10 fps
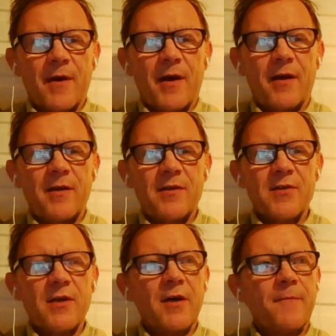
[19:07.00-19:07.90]
and it's
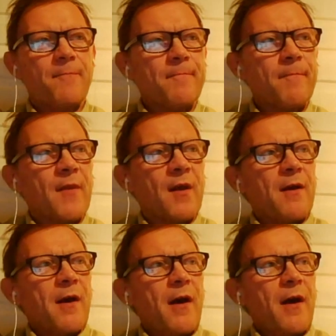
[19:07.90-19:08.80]

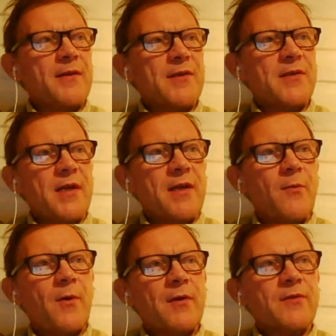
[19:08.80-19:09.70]
a city
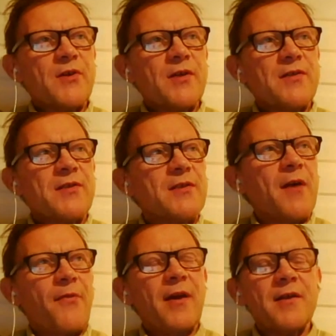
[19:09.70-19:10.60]
which is, I
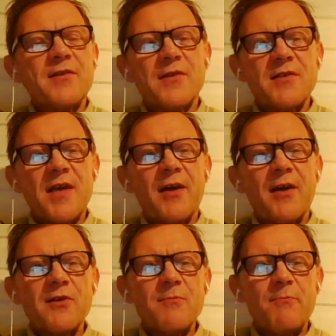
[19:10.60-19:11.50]
think it's the
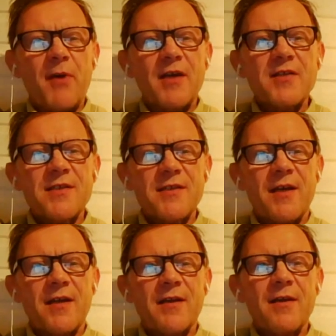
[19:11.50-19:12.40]
second biggest
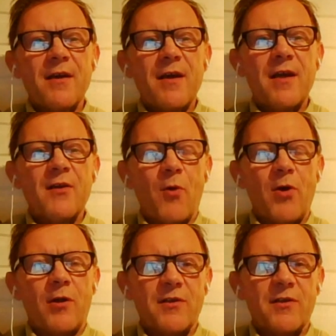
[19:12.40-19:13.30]
in the
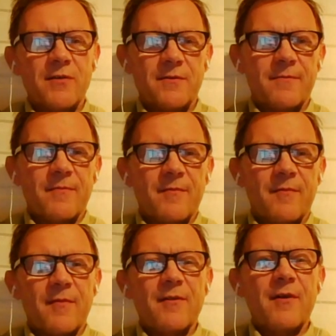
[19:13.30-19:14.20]
world
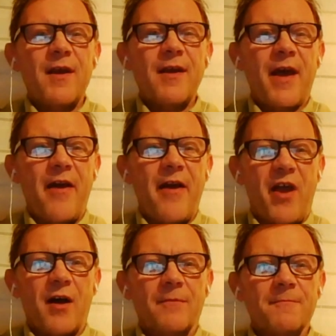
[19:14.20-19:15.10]
in area.